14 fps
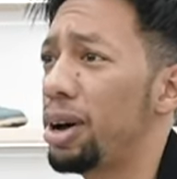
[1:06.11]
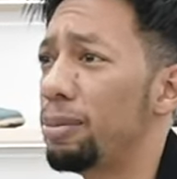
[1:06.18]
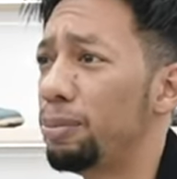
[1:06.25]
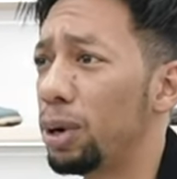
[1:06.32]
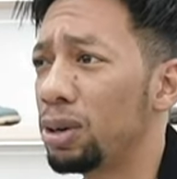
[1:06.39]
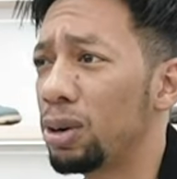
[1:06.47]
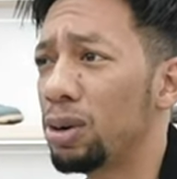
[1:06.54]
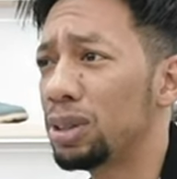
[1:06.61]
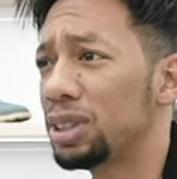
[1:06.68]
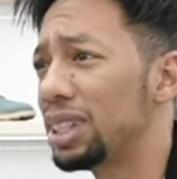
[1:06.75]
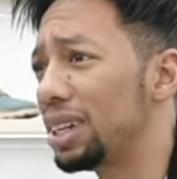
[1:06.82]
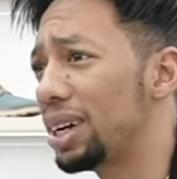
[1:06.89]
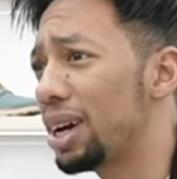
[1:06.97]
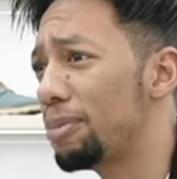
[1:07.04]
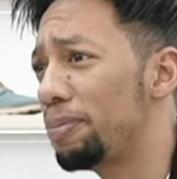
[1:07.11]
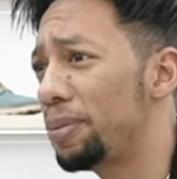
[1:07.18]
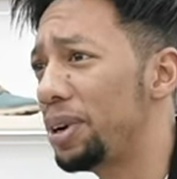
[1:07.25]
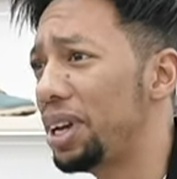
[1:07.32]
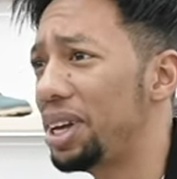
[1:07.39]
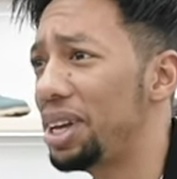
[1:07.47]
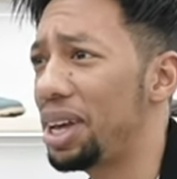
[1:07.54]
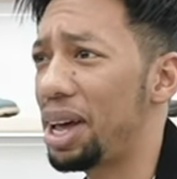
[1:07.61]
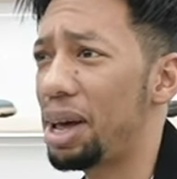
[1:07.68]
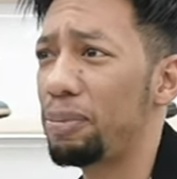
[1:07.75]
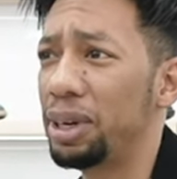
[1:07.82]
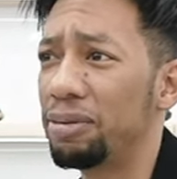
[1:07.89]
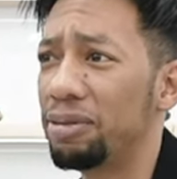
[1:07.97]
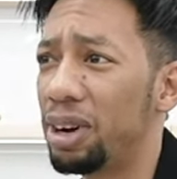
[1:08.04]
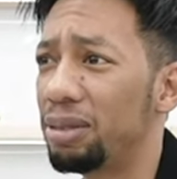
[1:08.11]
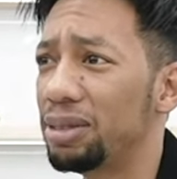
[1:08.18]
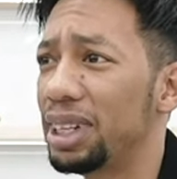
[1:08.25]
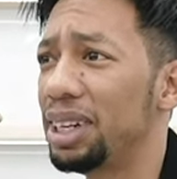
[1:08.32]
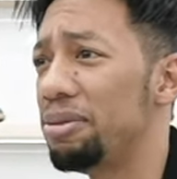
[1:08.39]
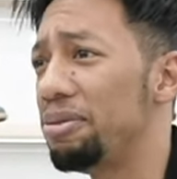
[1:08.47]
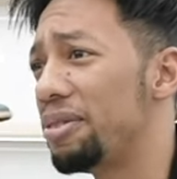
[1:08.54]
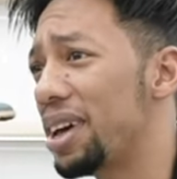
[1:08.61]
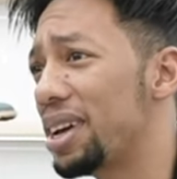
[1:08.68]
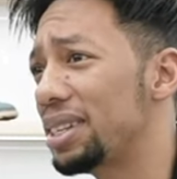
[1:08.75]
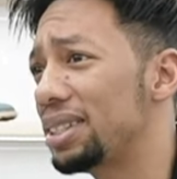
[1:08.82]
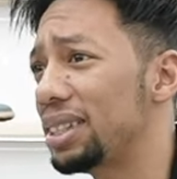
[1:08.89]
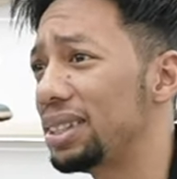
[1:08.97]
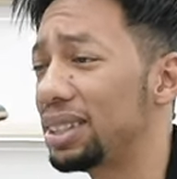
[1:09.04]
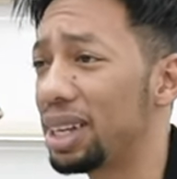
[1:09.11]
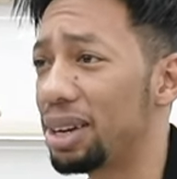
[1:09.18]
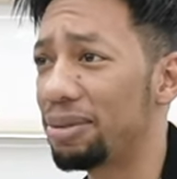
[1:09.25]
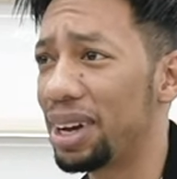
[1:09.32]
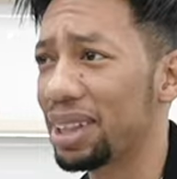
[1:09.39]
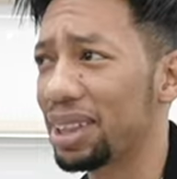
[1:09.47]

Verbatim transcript: a broadcasting company. I'm involved in events and stuff like